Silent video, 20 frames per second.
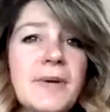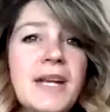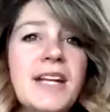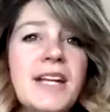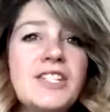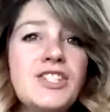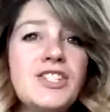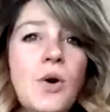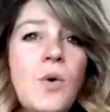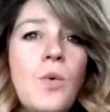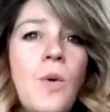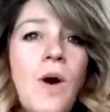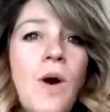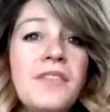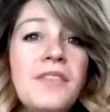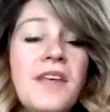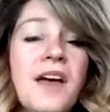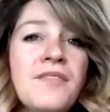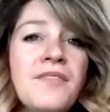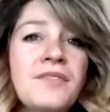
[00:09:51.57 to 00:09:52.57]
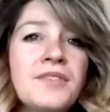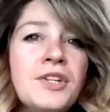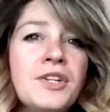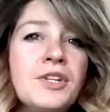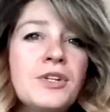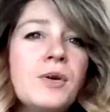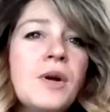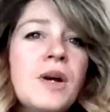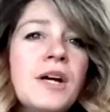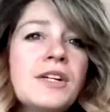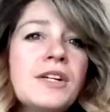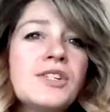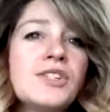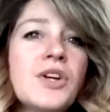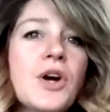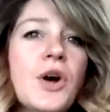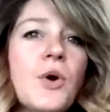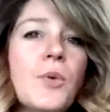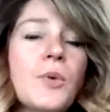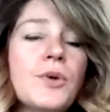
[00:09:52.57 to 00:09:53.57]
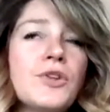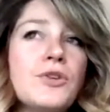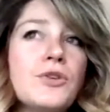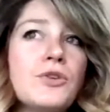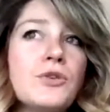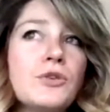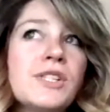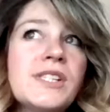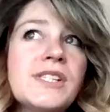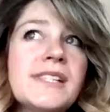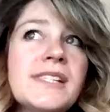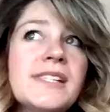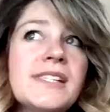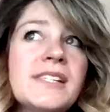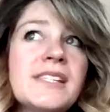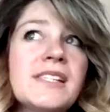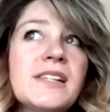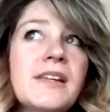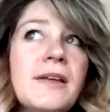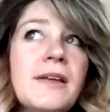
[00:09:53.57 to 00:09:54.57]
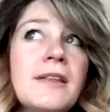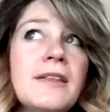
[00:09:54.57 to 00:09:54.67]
And I don't want that for you. So use this